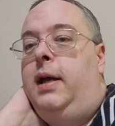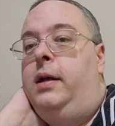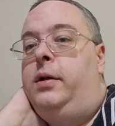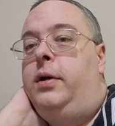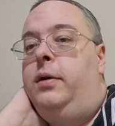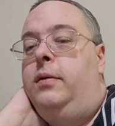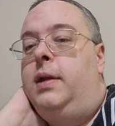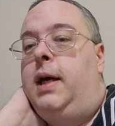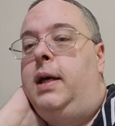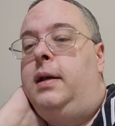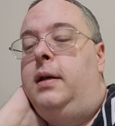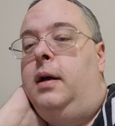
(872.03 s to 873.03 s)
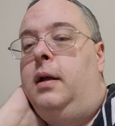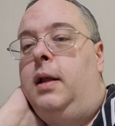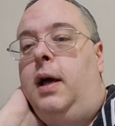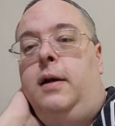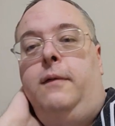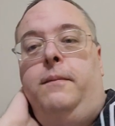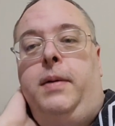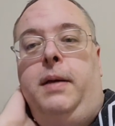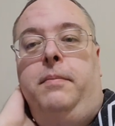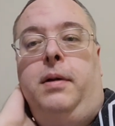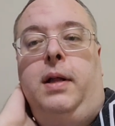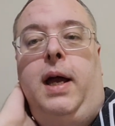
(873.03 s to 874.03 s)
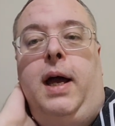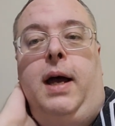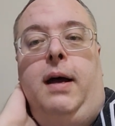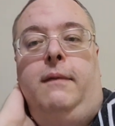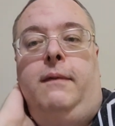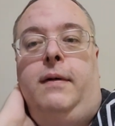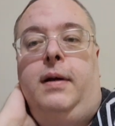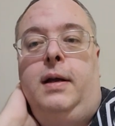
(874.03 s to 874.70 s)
issue that a lot of people have.